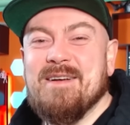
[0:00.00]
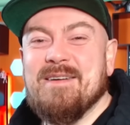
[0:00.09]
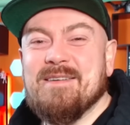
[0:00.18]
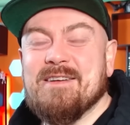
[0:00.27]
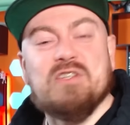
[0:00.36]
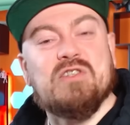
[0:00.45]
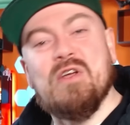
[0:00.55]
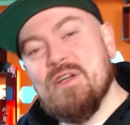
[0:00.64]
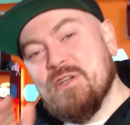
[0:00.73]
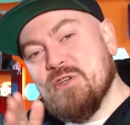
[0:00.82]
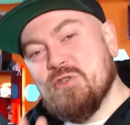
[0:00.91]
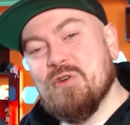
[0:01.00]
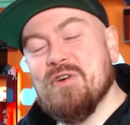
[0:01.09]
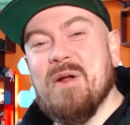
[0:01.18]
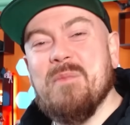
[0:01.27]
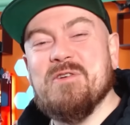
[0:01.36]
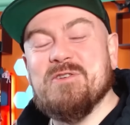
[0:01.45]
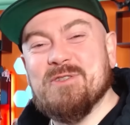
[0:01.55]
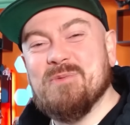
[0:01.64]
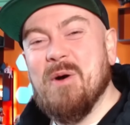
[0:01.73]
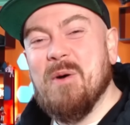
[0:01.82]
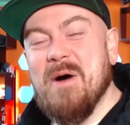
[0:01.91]
Because your image
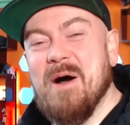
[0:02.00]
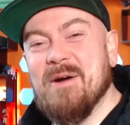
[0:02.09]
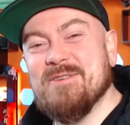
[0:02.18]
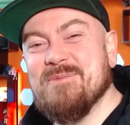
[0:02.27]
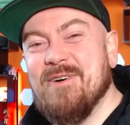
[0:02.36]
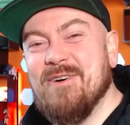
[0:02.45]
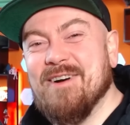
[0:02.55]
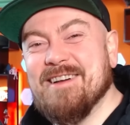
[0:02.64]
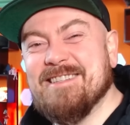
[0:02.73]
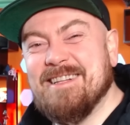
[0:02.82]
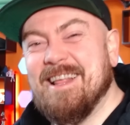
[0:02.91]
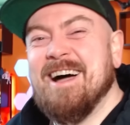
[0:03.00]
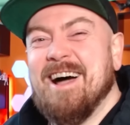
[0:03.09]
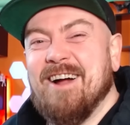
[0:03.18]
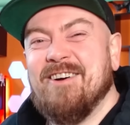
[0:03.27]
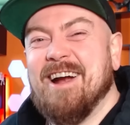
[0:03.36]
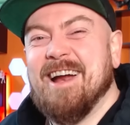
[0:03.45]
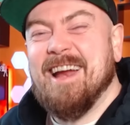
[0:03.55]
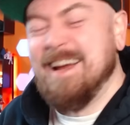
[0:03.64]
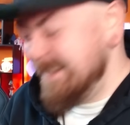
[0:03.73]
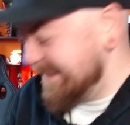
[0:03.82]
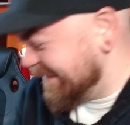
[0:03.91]
is what matters more, isn't that
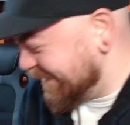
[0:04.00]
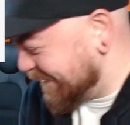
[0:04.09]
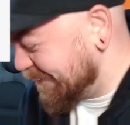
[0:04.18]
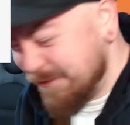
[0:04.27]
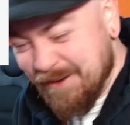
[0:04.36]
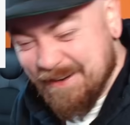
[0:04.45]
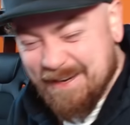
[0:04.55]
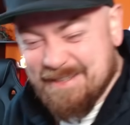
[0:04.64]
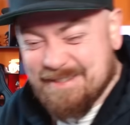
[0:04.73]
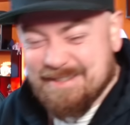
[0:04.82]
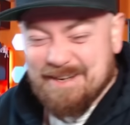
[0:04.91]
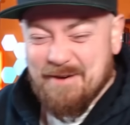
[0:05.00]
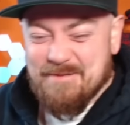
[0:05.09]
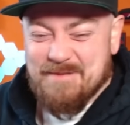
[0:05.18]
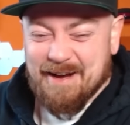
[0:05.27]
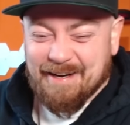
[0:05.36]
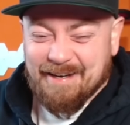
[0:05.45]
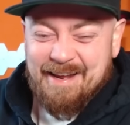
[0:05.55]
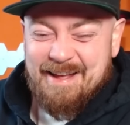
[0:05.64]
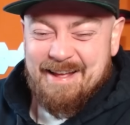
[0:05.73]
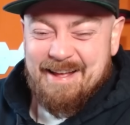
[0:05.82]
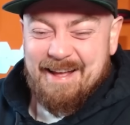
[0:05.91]
right? You fucking scumbag.
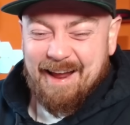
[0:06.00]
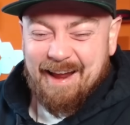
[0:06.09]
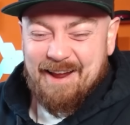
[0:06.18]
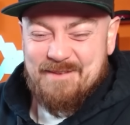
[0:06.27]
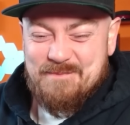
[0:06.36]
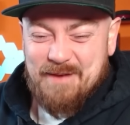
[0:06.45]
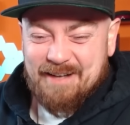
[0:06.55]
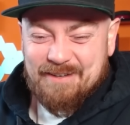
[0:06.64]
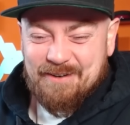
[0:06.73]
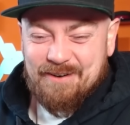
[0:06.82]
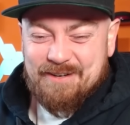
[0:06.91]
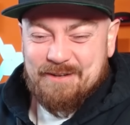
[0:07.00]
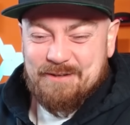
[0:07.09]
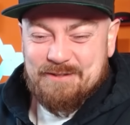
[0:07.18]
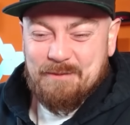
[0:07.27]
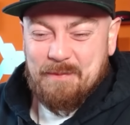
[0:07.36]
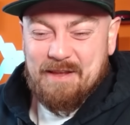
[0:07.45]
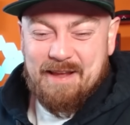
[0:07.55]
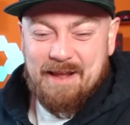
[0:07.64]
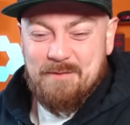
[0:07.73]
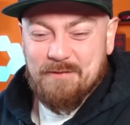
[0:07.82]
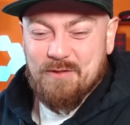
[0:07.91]
Badenoch accused the
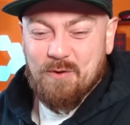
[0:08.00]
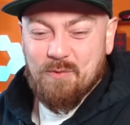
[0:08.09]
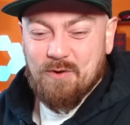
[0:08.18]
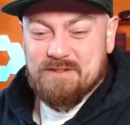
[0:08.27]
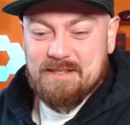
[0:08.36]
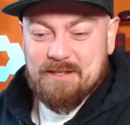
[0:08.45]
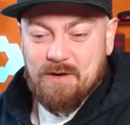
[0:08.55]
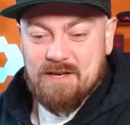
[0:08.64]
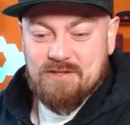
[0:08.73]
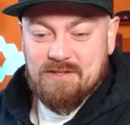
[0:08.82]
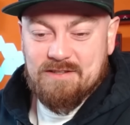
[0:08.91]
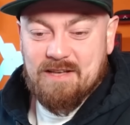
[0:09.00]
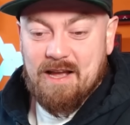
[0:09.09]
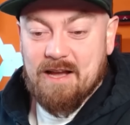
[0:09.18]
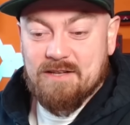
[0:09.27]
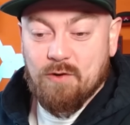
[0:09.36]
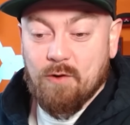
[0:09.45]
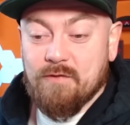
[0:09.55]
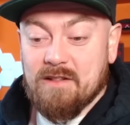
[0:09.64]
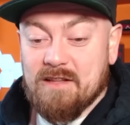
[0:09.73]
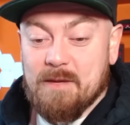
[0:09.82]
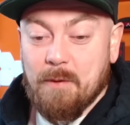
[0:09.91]
PM of not wanting questions asked of
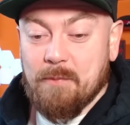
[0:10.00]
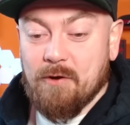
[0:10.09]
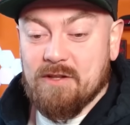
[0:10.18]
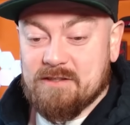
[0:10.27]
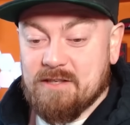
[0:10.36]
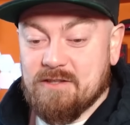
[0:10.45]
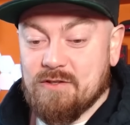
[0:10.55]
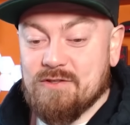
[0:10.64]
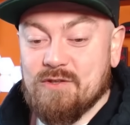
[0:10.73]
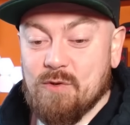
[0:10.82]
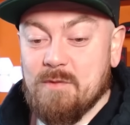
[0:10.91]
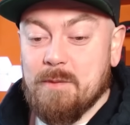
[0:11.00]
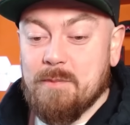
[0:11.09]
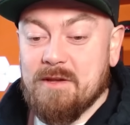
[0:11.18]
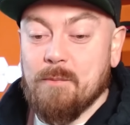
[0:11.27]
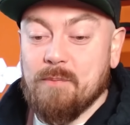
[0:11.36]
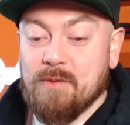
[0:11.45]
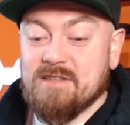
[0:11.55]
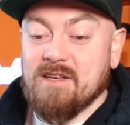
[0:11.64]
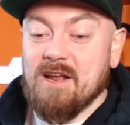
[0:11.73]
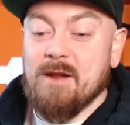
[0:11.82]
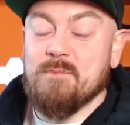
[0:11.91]
Labour politicians who may be
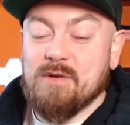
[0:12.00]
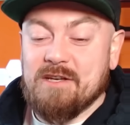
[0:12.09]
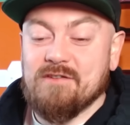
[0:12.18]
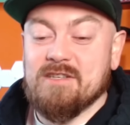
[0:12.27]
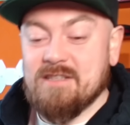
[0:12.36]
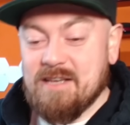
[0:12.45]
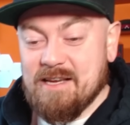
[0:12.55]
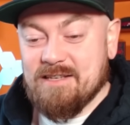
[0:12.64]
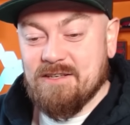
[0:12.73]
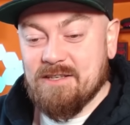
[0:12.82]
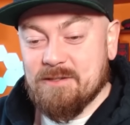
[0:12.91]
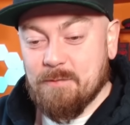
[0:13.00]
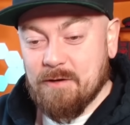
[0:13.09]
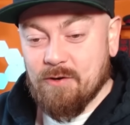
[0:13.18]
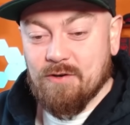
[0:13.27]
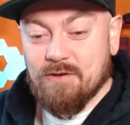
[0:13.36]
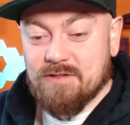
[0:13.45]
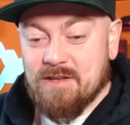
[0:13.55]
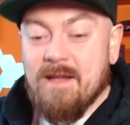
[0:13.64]
complicit in previous cases, because